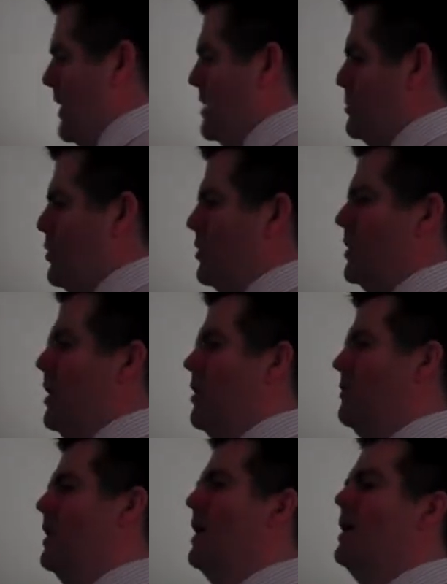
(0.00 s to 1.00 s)
Facebook, that
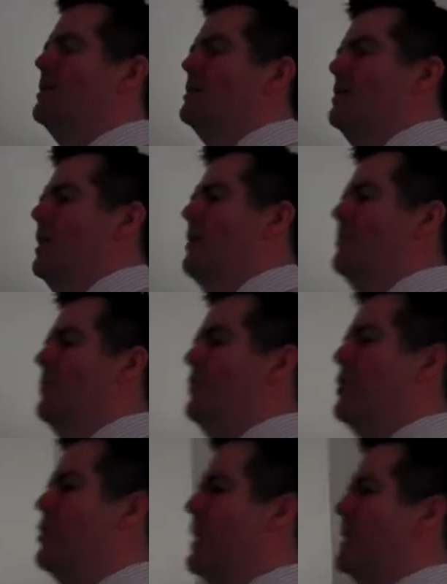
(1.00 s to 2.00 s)
over the last
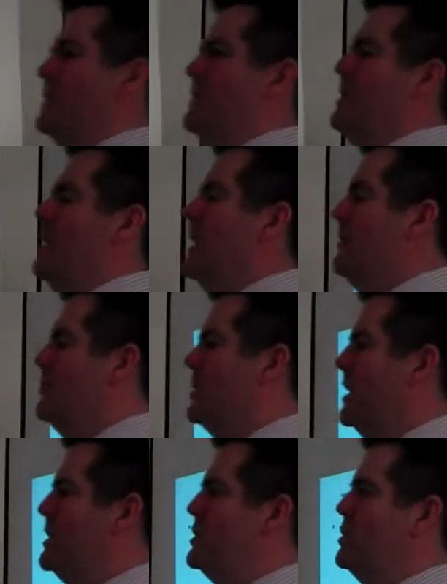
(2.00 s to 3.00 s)
few weeks that they've
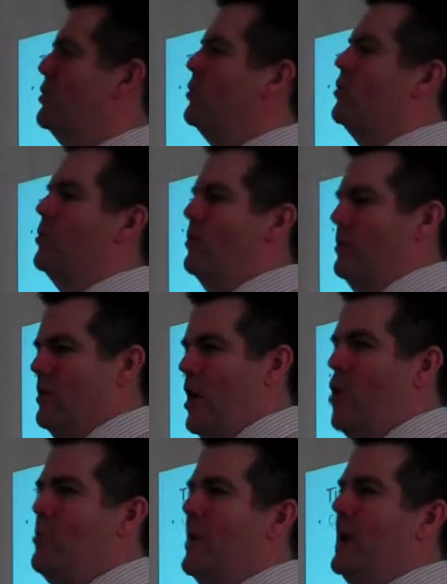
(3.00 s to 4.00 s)
changed your
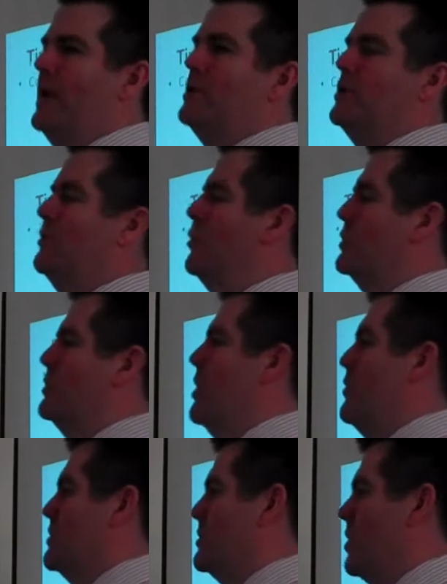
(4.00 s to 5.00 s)
homepage to what's
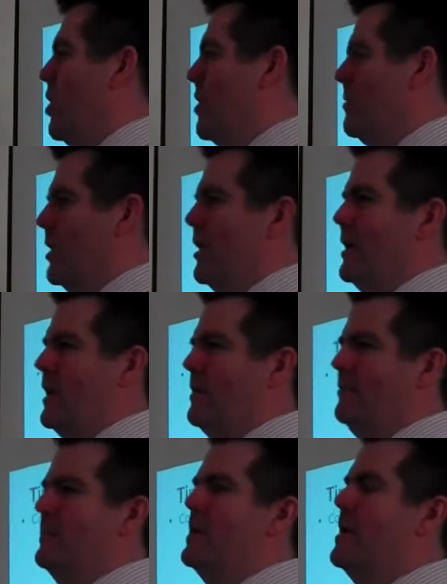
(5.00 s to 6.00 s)
known as a timeline
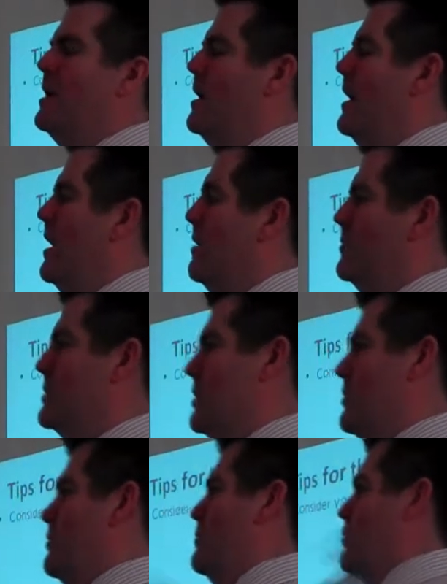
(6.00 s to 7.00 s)
now. So
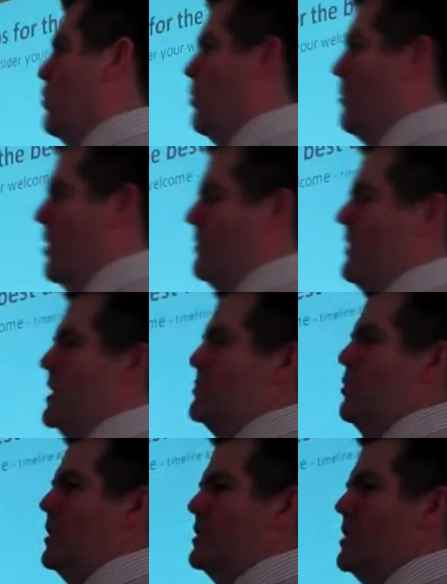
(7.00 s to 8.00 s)
you saw my
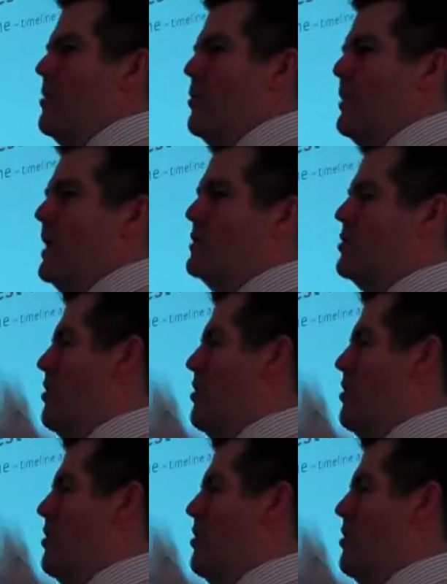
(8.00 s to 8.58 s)
Facebook example, now it's